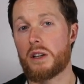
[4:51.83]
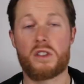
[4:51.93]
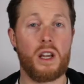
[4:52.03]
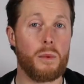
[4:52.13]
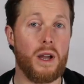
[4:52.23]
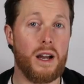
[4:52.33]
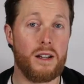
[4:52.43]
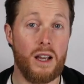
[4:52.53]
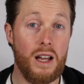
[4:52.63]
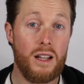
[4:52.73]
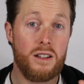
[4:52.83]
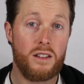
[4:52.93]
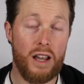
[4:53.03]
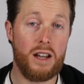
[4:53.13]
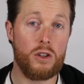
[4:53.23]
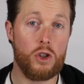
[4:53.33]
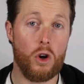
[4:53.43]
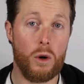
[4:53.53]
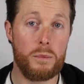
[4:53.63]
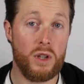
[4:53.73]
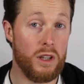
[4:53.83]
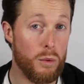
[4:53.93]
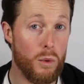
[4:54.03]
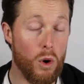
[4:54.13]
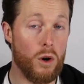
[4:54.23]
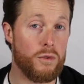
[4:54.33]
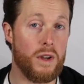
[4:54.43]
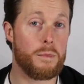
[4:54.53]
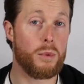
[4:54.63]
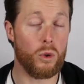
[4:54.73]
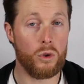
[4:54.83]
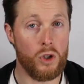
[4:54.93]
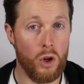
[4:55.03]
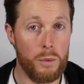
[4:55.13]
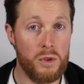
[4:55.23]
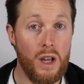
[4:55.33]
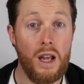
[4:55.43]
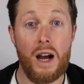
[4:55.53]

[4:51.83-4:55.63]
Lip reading: Say we had 10 jobs and they were water-fed pole jobs,